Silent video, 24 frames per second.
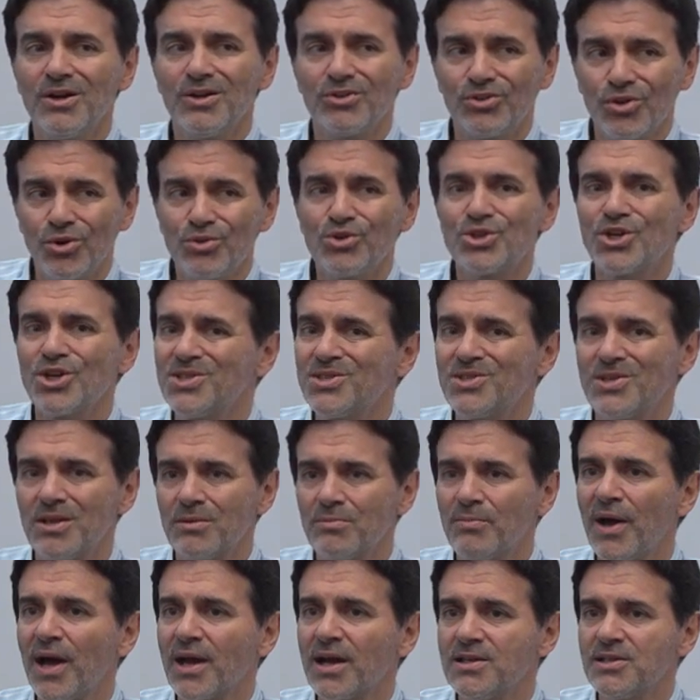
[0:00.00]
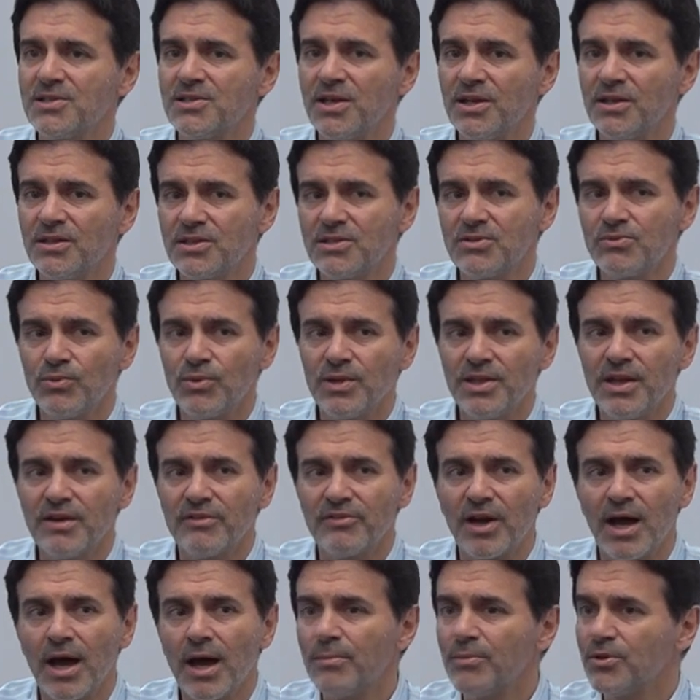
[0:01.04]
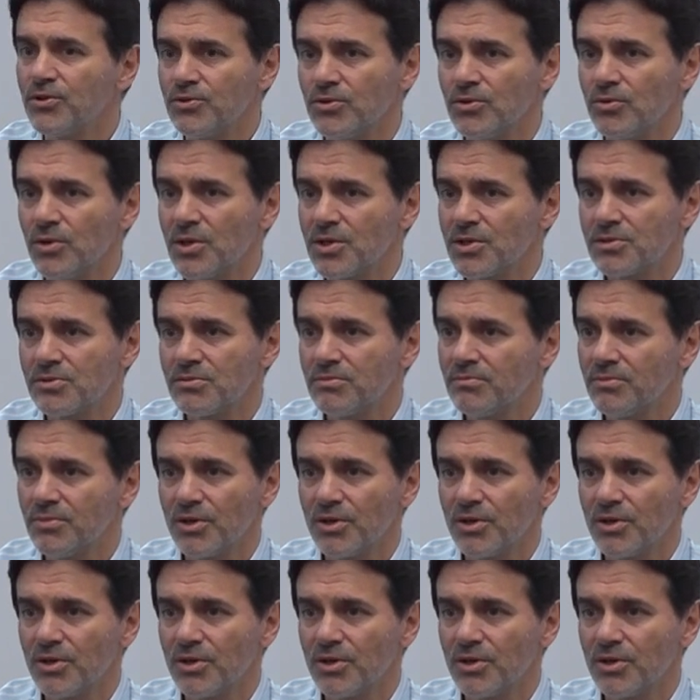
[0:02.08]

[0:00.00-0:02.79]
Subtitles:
don't just sit back and say, this will never happen to us.